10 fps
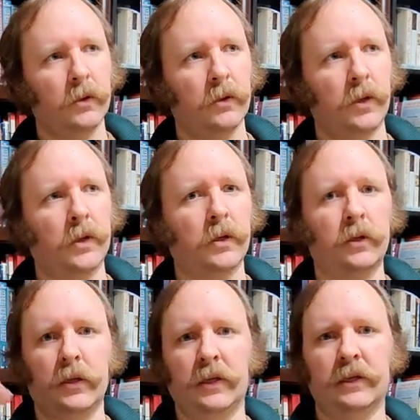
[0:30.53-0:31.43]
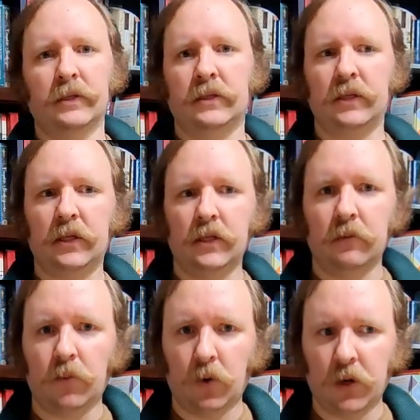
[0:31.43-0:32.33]
Lager is the
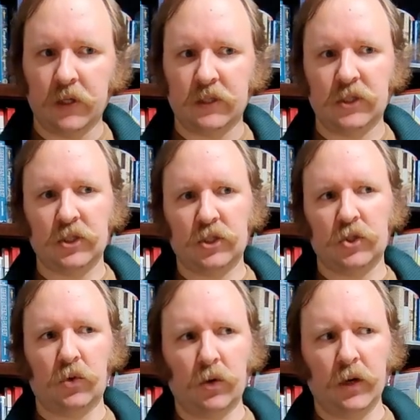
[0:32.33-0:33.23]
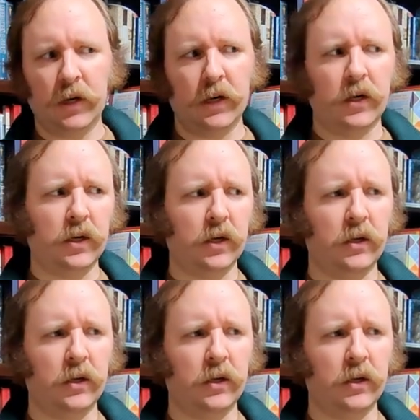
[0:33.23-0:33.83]
more historic,